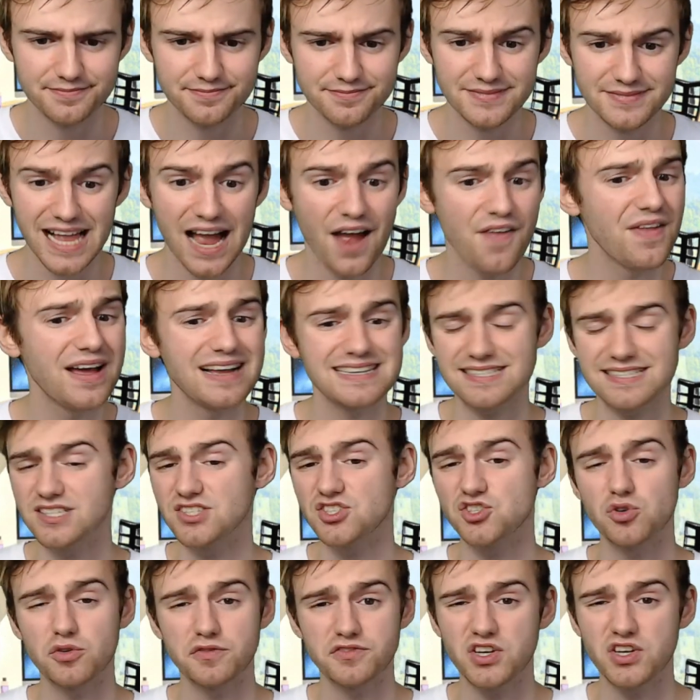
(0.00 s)
And that's the
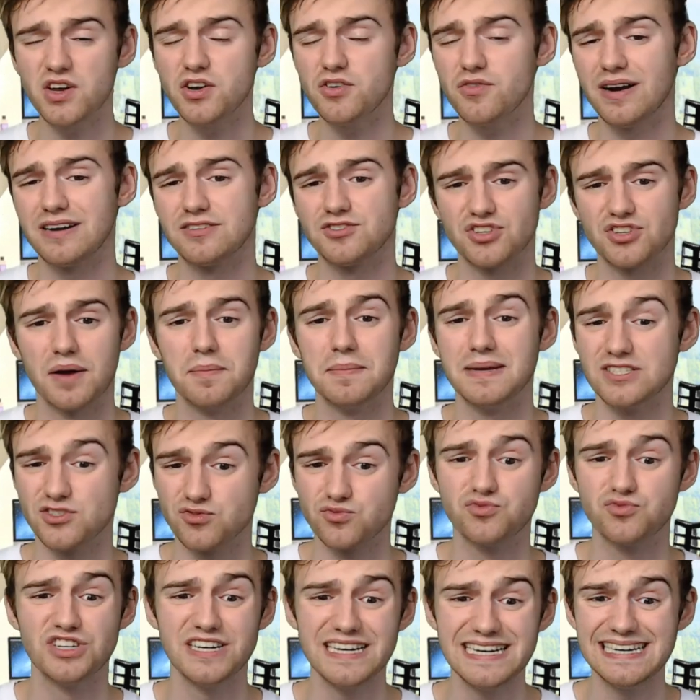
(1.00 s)
sort of turnaround time. It's
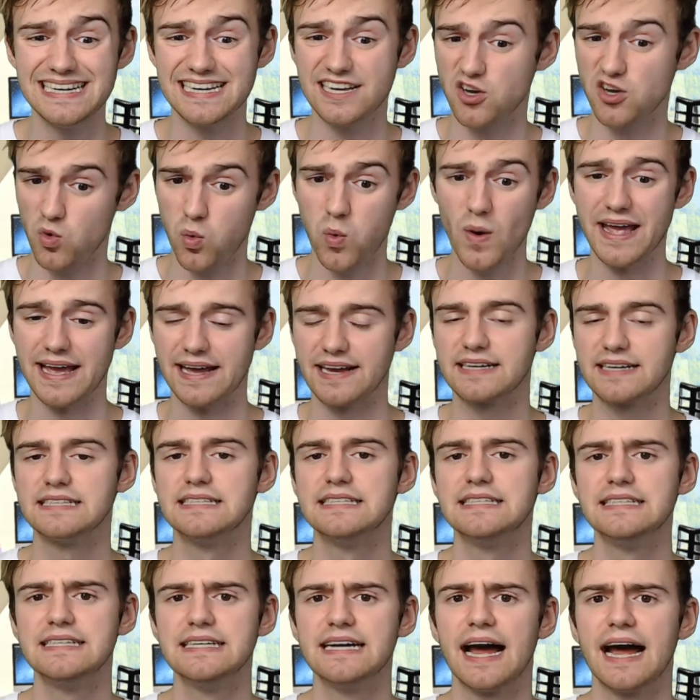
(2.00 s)
really quick
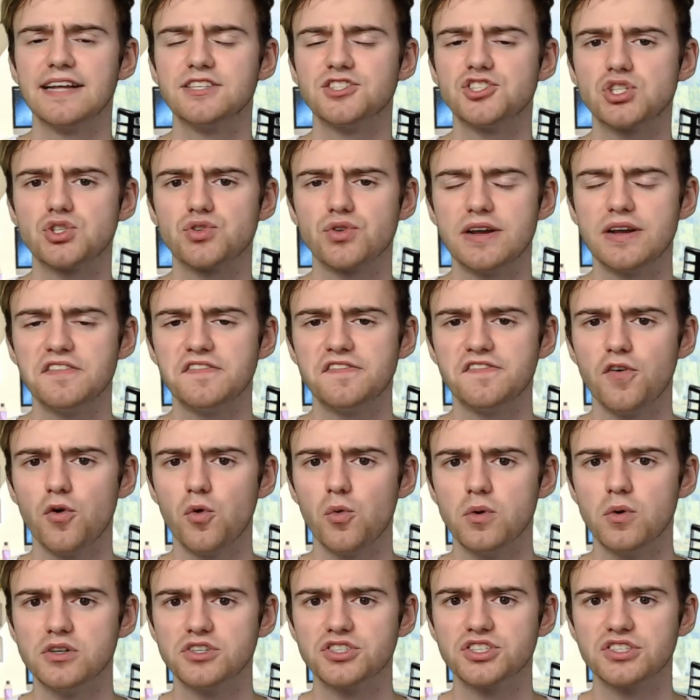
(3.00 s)
and
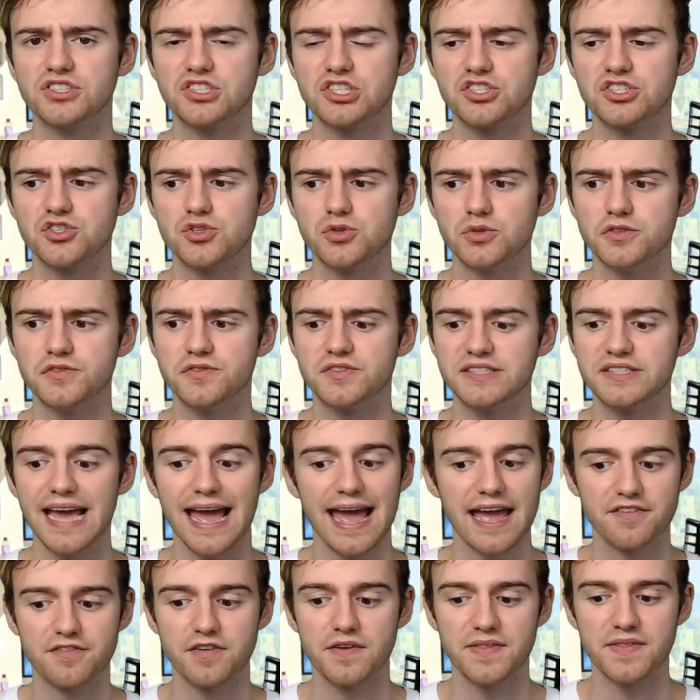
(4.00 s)
straightforward to sort of get
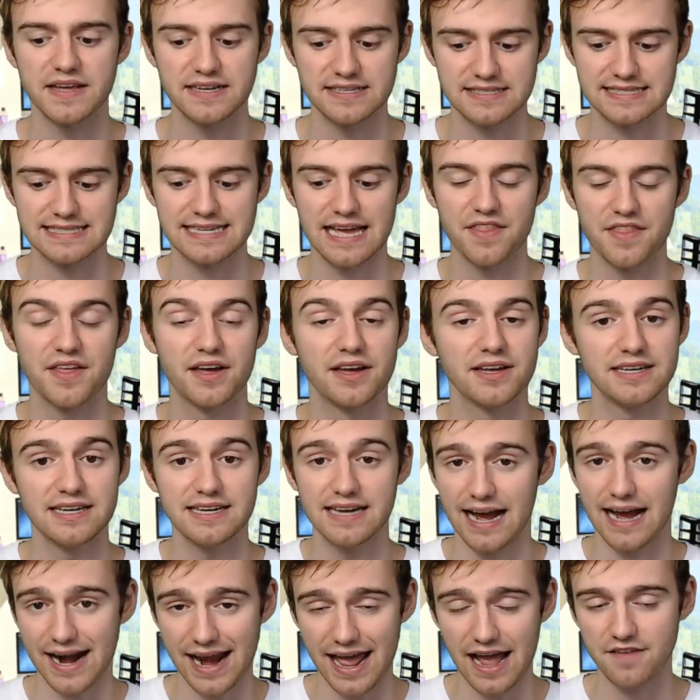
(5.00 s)
everything together
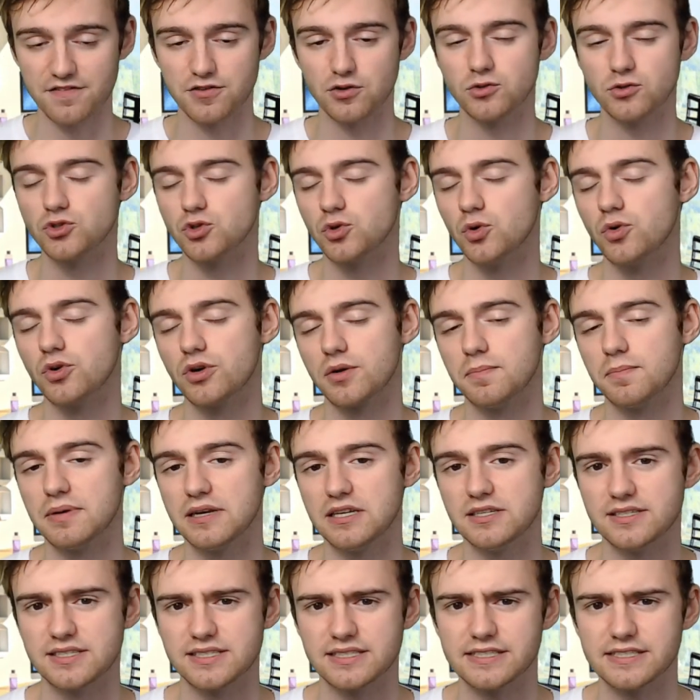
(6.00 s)
and have your tour completed.